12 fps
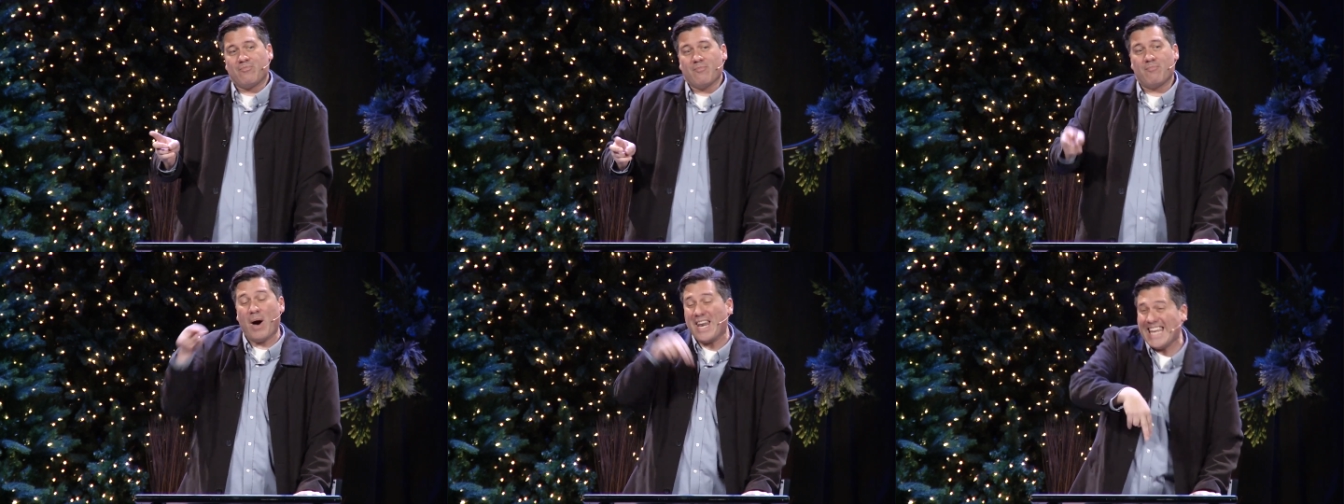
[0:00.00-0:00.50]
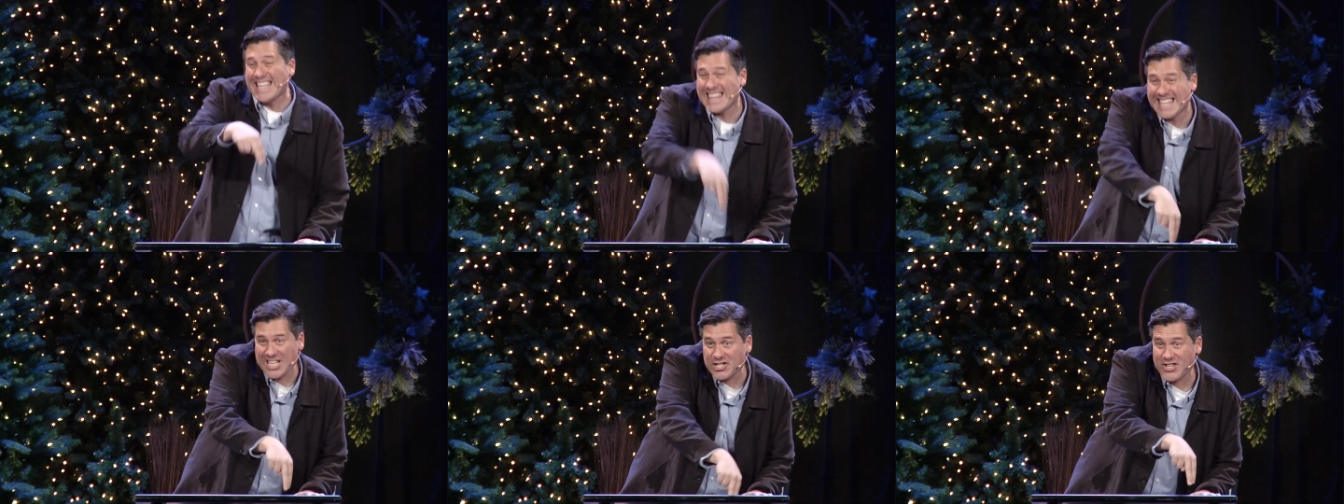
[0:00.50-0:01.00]
but in
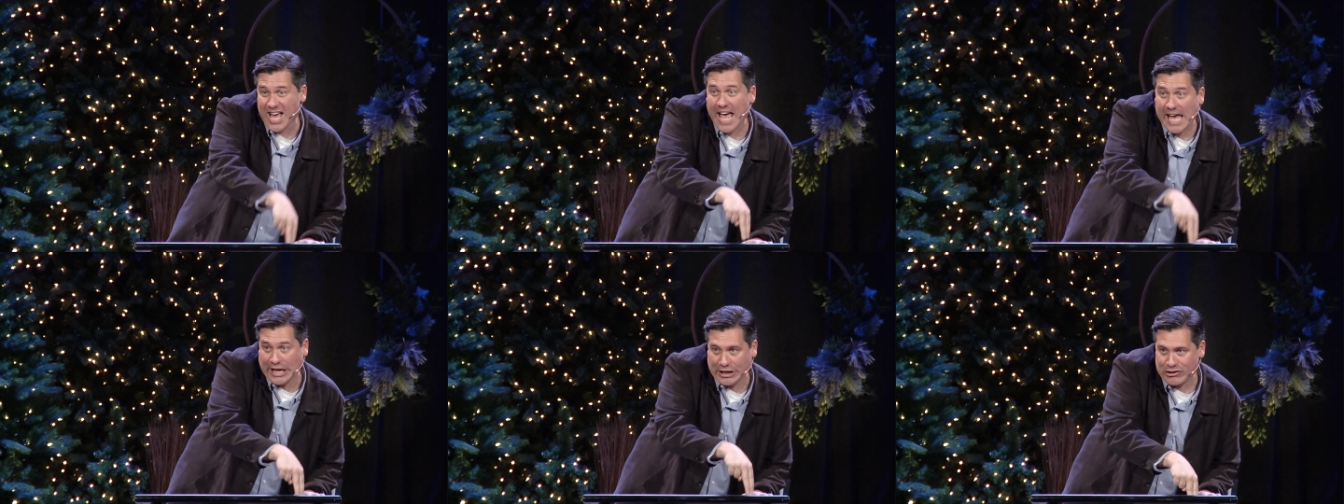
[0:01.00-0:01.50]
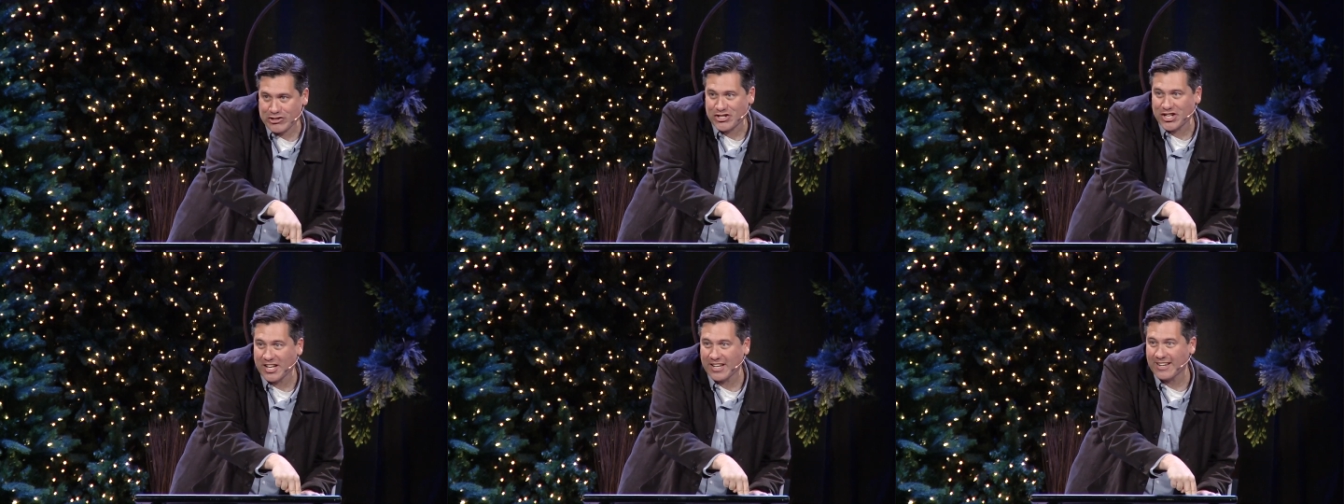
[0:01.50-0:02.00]
this
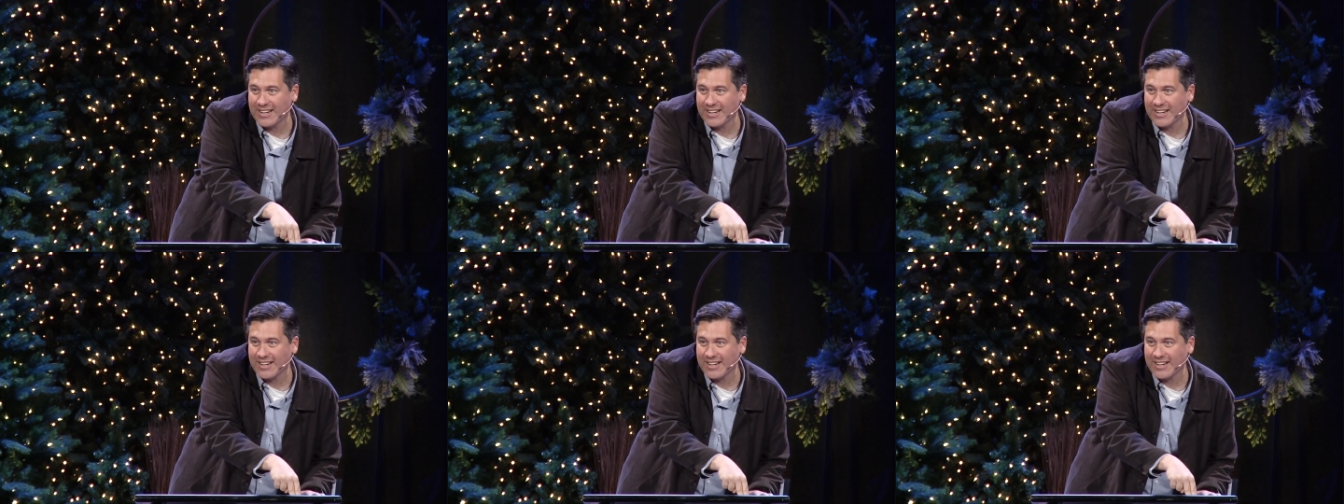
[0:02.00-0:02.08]
age,